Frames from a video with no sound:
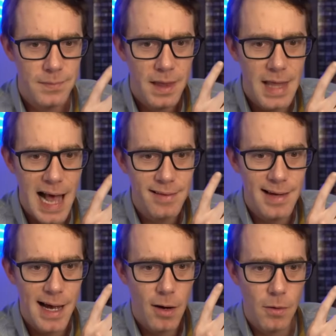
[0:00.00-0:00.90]
That's
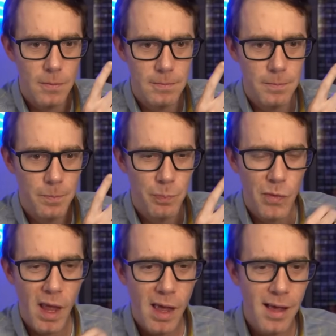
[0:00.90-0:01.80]
how.
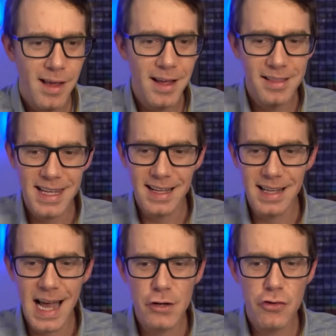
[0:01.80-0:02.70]
The
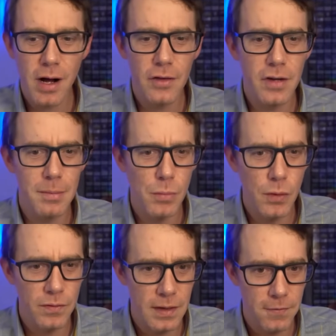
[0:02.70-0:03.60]
electrons are
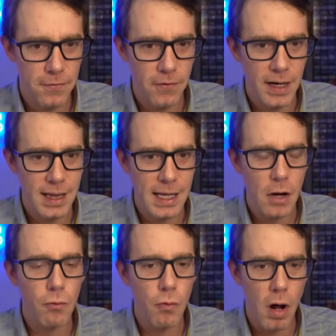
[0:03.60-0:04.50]
moving freely
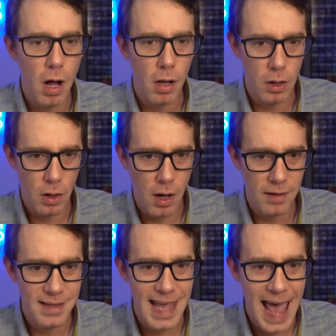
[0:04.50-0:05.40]
along,
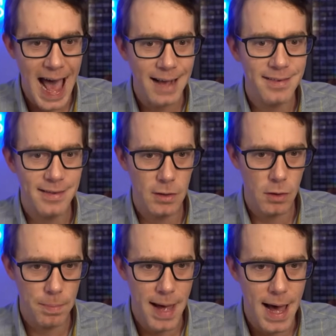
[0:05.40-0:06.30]
along the
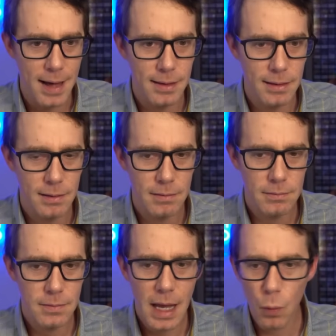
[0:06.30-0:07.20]
axial path.
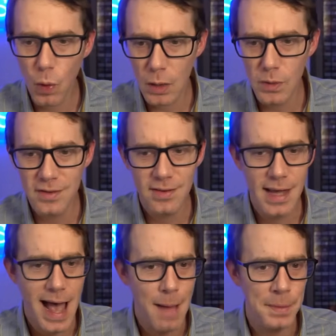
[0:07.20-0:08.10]
And what do we see
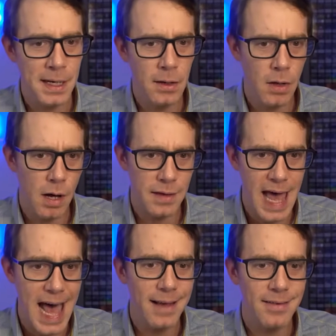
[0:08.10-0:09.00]
happening along the
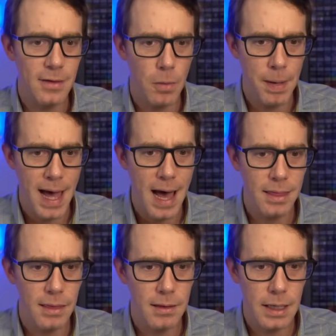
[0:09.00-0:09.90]
axial path
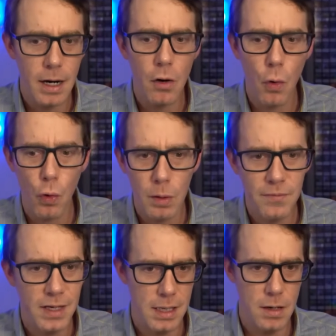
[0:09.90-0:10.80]
in our orb
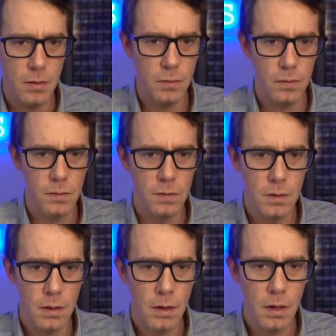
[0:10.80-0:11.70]
videos?
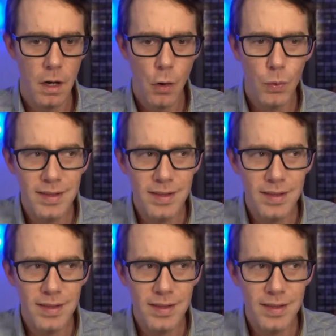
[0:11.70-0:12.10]
We